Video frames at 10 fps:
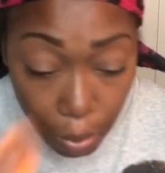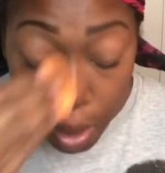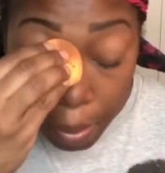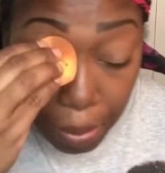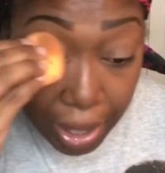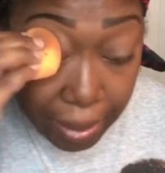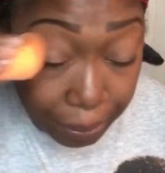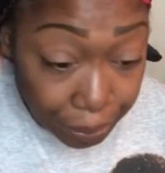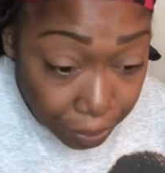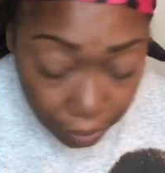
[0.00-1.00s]
more, but
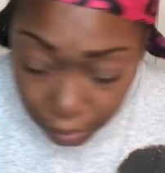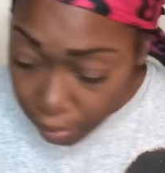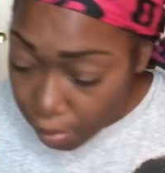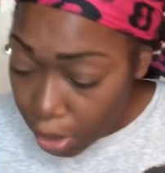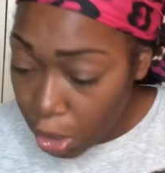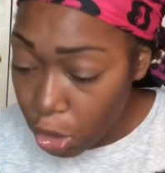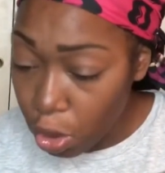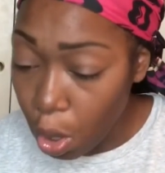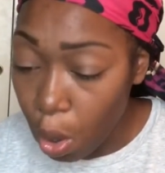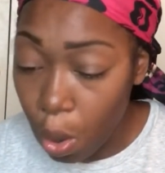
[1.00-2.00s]
you
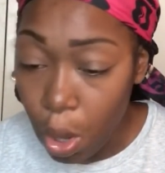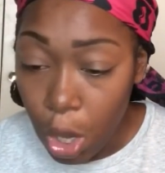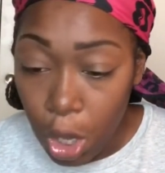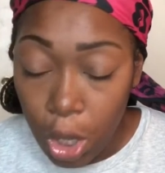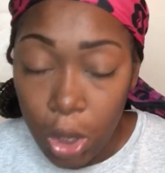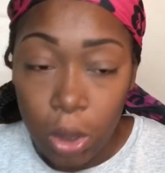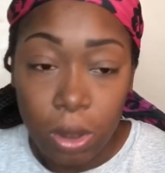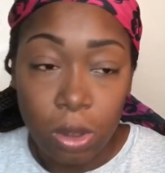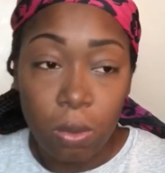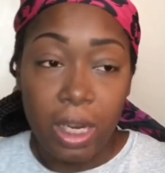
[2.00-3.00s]
know,
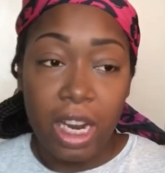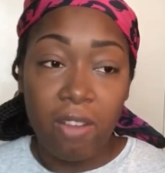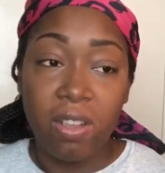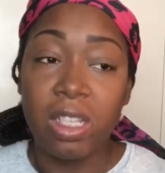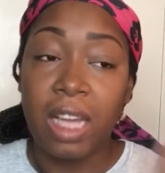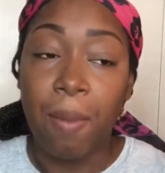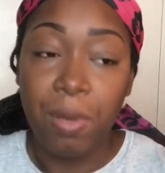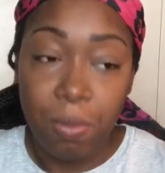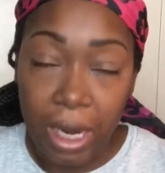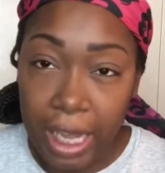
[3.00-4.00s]
I'm doing the hair videos. I got
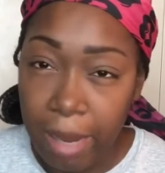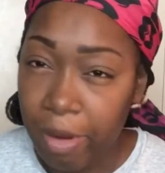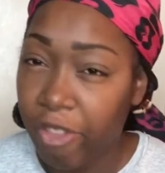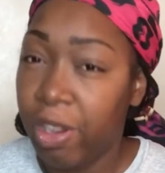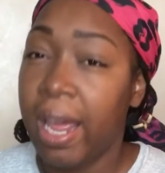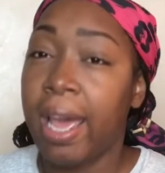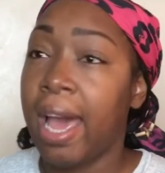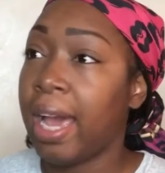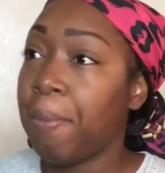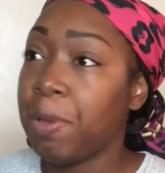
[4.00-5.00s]
people that came in for that.
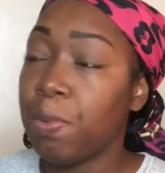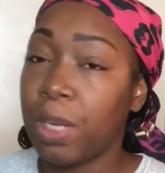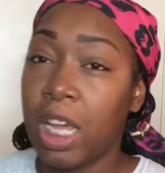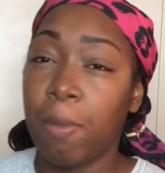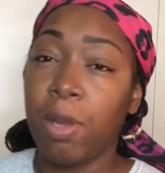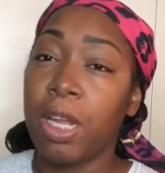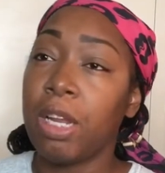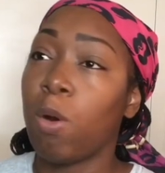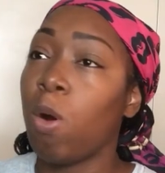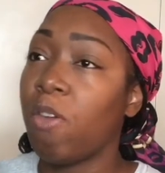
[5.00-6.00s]
I got people that came
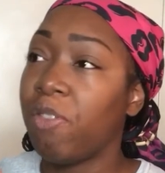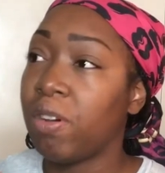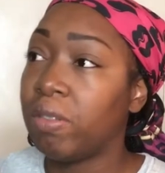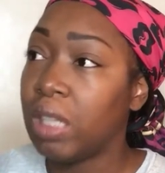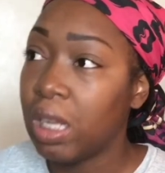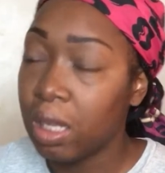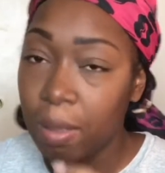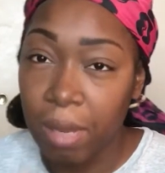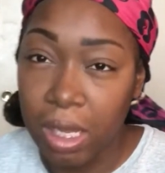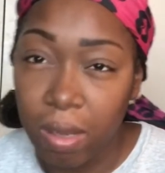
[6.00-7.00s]
in off of
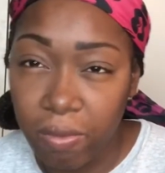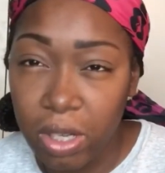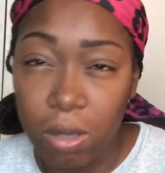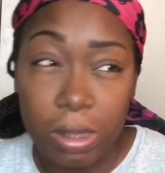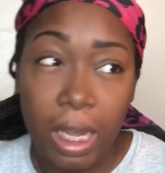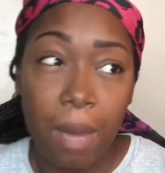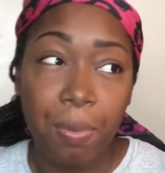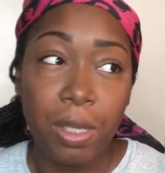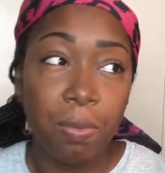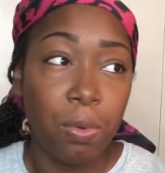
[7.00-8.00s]
the makeup videos. I
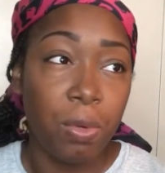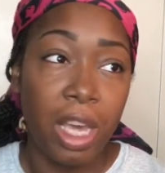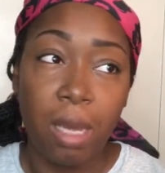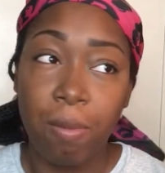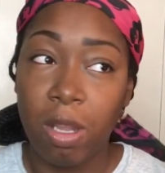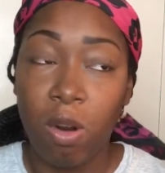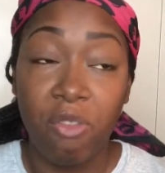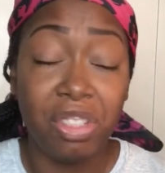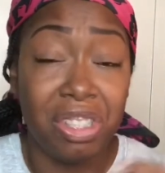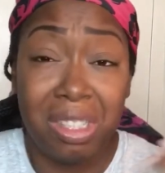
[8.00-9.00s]
got people who came in
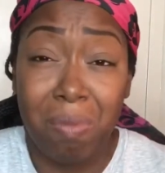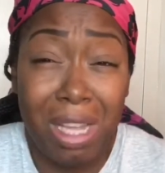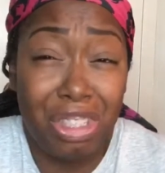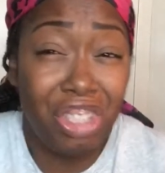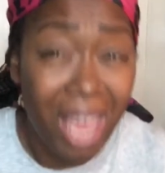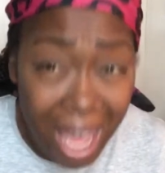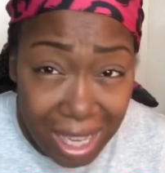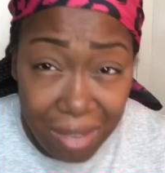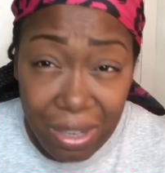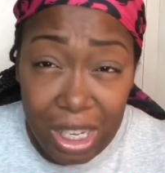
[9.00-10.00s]
off of just my
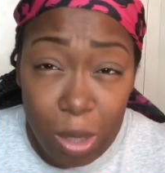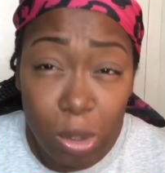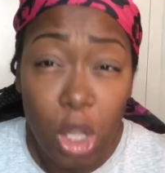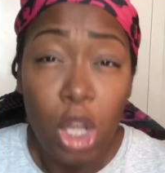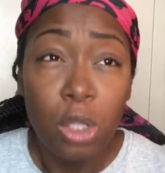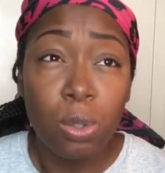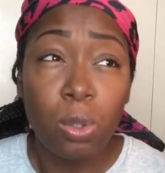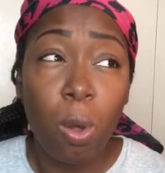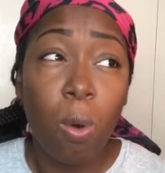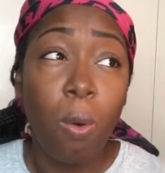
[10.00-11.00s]
chatting videos.
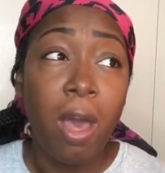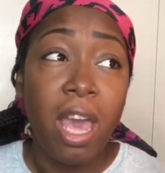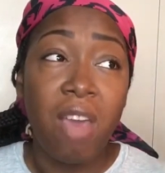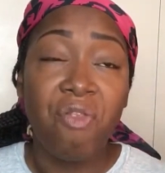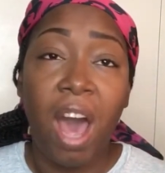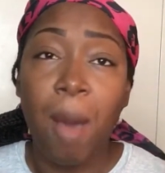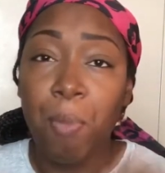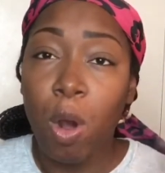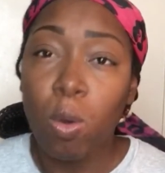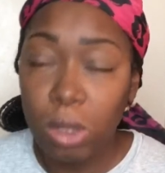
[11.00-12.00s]
So if I
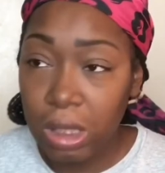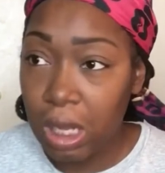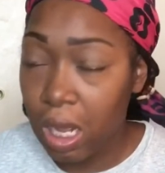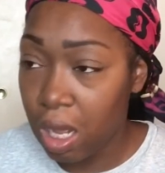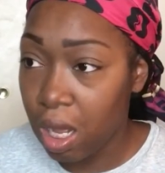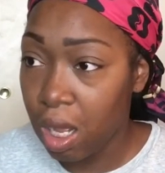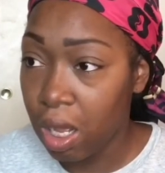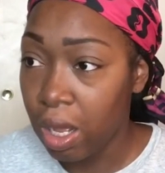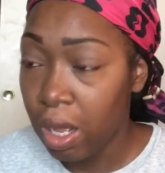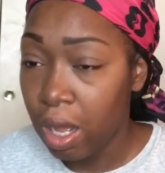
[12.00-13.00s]
post a